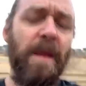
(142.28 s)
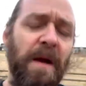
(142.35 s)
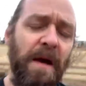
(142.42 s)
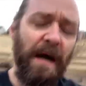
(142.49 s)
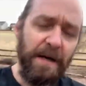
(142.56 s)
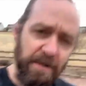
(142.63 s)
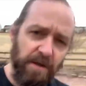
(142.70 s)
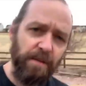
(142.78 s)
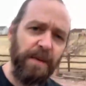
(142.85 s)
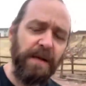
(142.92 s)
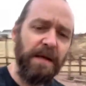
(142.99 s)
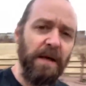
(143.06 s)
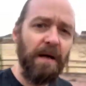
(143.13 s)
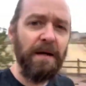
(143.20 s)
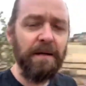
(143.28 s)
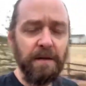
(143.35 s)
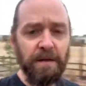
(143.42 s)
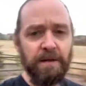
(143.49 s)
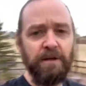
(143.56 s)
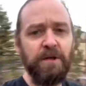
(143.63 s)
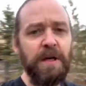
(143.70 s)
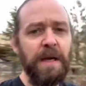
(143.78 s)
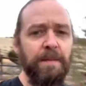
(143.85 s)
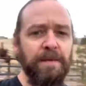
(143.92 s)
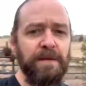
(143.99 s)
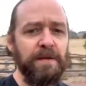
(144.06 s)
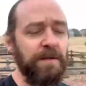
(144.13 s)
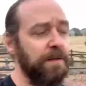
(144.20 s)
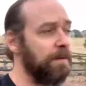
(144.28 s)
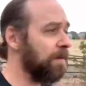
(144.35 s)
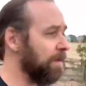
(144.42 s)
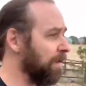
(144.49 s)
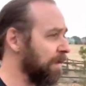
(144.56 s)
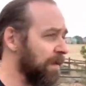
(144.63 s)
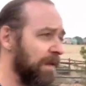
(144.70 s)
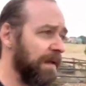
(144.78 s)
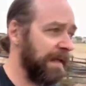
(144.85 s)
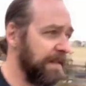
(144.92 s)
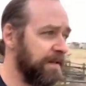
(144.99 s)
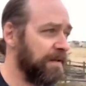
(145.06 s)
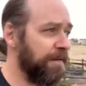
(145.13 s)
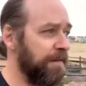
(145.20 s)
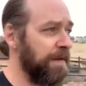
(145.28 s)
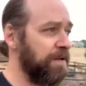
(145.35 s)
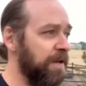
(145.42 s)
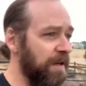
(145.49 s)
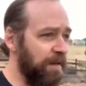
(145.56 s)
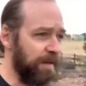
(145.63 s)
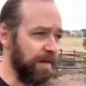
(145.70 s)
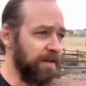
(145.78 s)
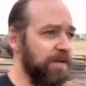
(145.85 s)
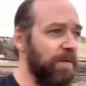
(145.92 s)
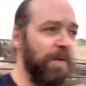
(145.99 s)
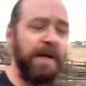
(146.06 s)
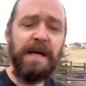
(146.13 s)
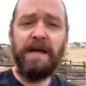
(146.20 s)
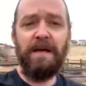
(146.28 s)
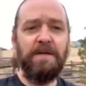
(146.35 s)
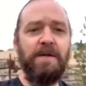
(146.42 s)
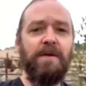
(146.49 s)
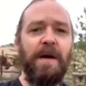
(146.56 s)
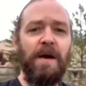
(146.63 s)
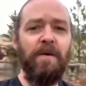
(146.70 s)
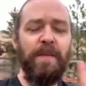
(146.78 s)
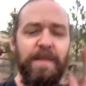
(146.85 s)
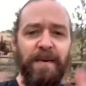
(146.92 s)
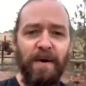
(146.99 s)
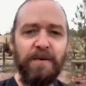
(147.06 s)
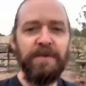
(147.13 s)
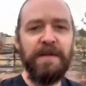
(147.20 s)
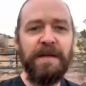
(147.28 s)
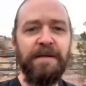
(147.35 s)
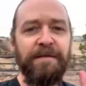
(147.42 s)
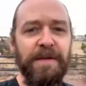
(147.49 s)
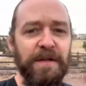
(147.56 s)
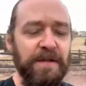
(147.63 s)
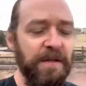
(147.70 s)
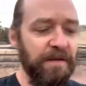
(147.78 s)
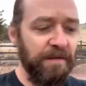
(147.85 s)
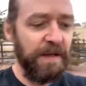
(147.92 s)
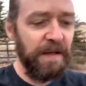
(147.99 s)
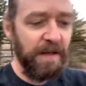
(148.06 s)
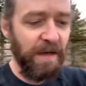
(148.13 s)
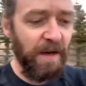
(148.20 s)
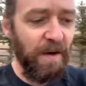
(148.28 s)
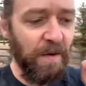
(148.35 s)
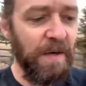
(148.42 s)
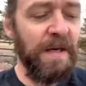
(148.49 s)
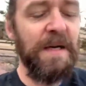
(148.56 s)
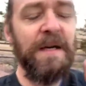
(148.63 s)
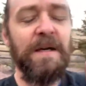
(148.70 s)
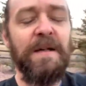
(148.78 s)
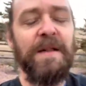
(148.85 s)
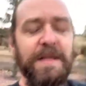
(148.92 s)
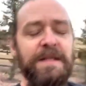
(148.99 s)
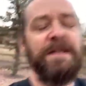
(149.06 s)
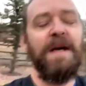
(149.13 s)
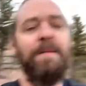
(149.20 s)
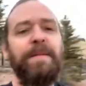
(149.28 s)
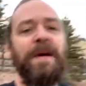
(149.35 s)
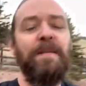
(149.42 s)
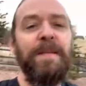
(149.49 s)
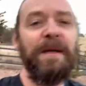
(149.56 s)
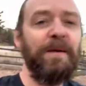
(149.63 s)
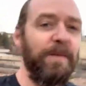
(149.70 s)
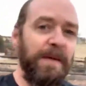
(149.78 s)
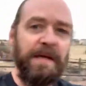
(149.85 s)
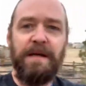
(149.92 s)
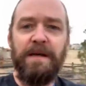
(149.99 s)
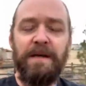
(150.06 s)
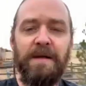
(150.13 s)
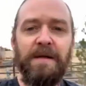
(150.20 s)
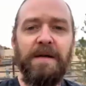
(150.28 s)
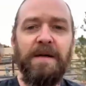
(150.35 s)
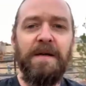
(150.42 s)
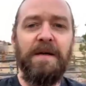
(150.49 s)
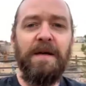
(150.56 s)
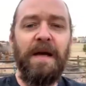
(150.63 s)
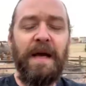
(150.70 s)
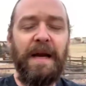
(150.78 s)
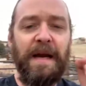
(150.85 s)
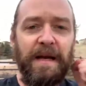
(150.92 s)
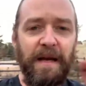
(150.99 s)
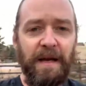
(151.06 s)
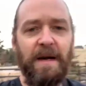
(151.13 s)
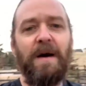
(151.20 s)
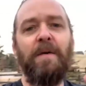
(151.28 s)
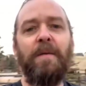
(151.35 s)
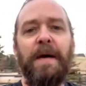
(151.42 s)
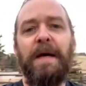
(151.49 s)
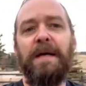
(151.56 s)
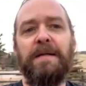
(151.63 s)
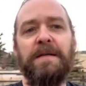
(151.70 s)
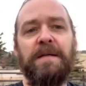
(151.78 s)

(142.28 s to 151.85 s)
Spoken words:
I should be in good shape to get to fishing this week. So I'll be posting a fishing video this upcoming week, and I cannot wait.